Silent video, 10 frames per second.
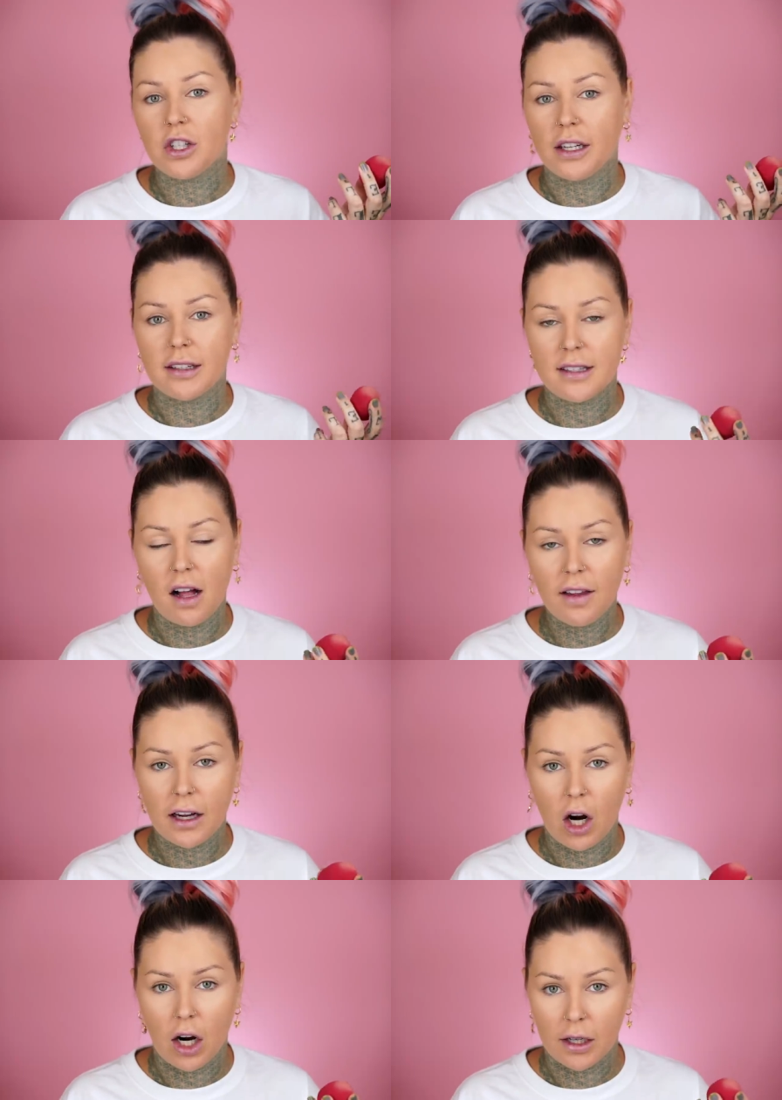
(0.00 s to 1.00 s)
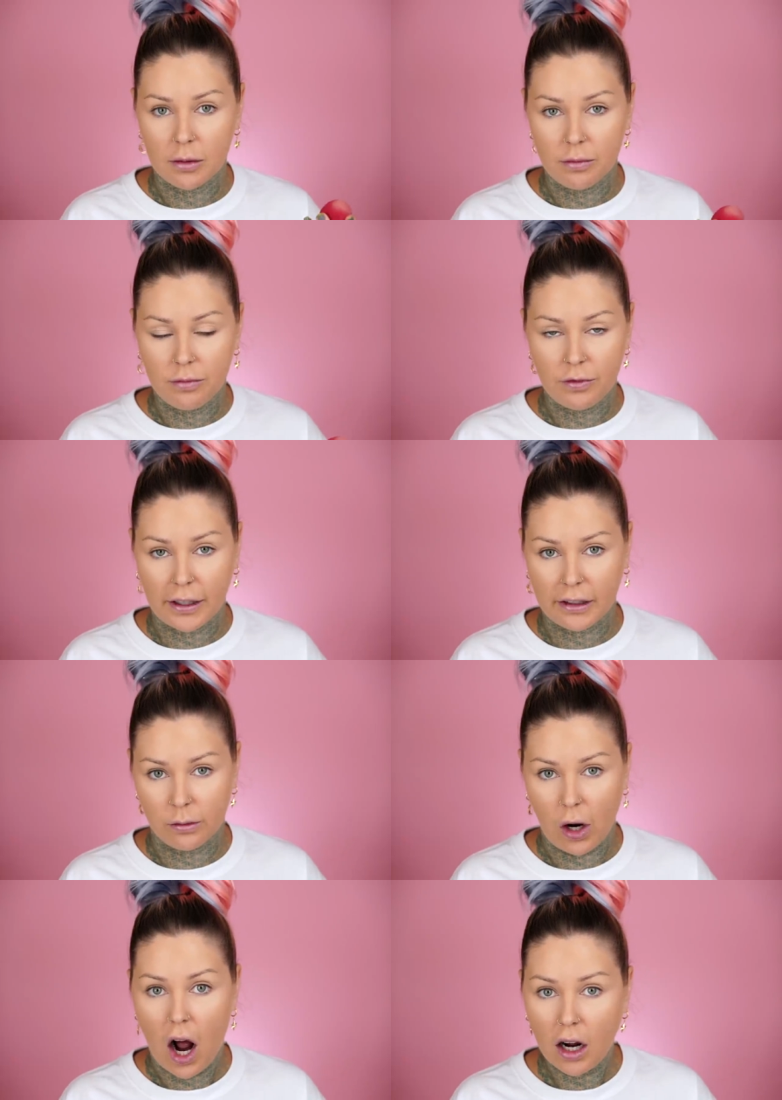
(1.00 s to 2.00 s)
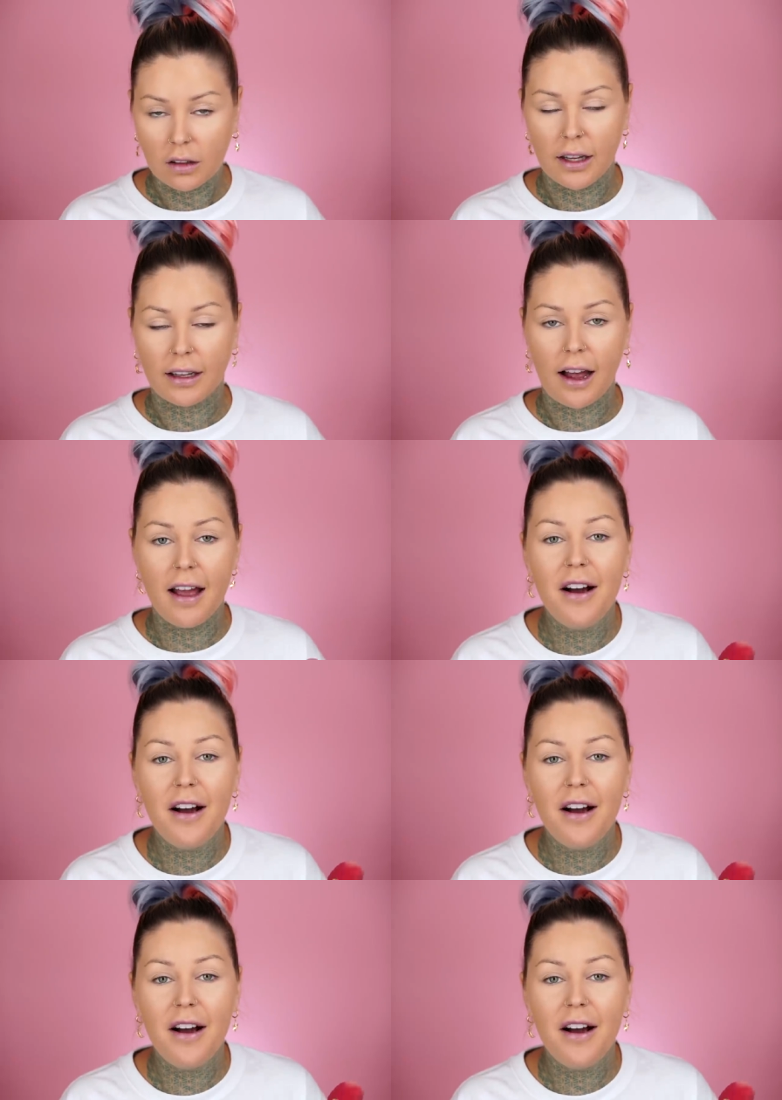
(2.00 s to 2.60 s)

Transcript: Like, it's not like a hard frickin' rock. Like, I